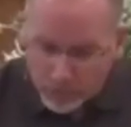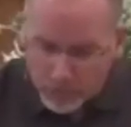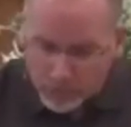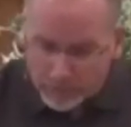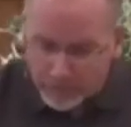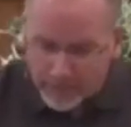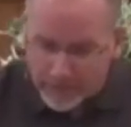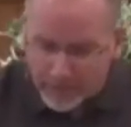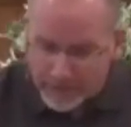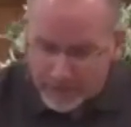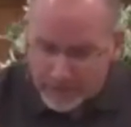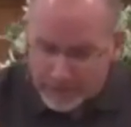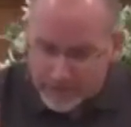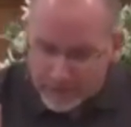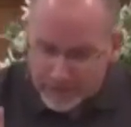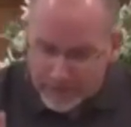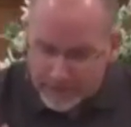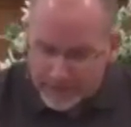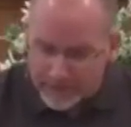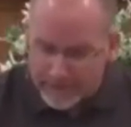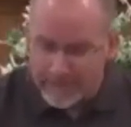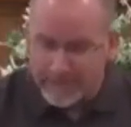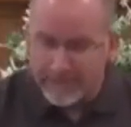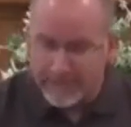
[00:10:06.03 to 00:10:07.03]
me
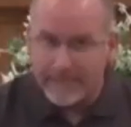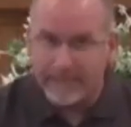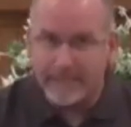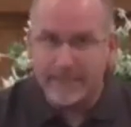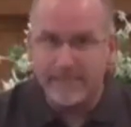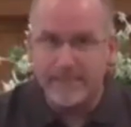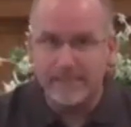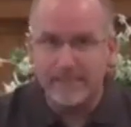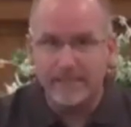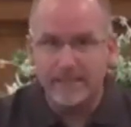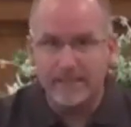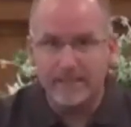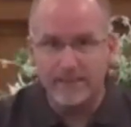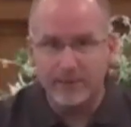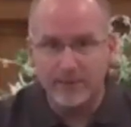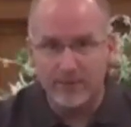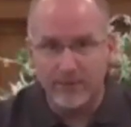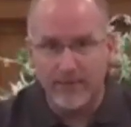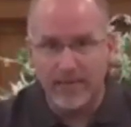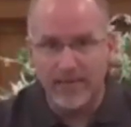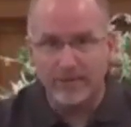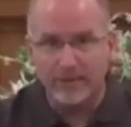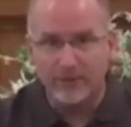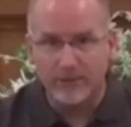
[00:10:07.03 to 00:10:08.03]
to eat
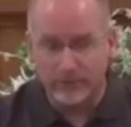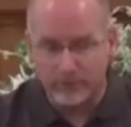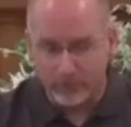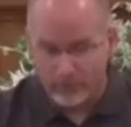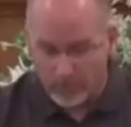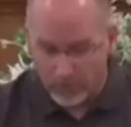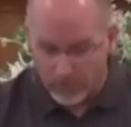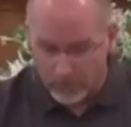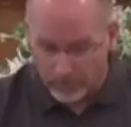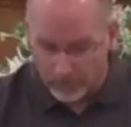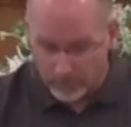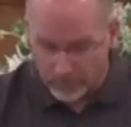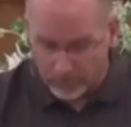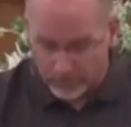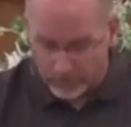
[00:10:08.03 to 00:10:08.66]
that scroll.